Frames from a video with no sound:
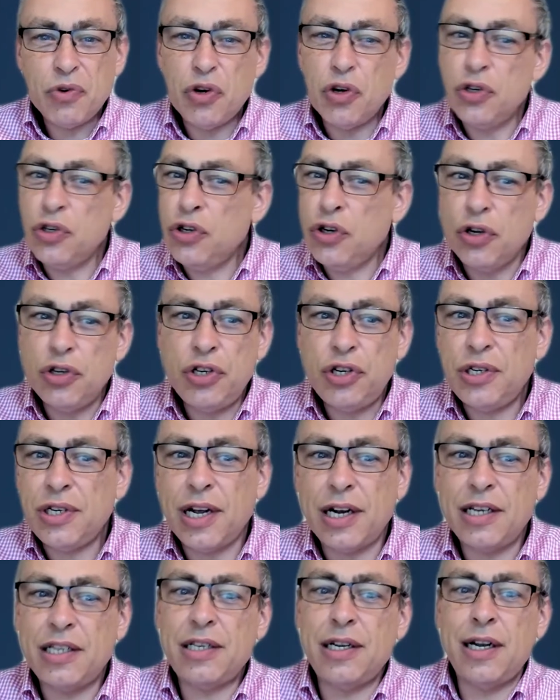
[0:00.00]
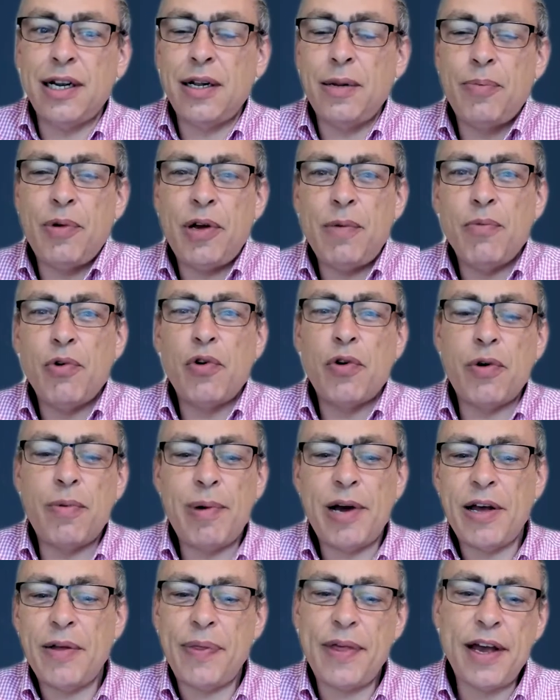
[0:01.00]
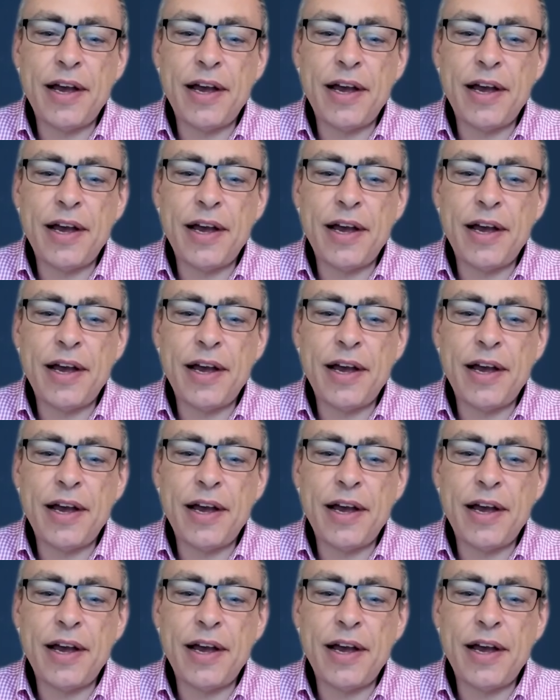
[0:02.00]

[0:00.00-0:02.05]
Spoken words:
Could you tell us a little bit more about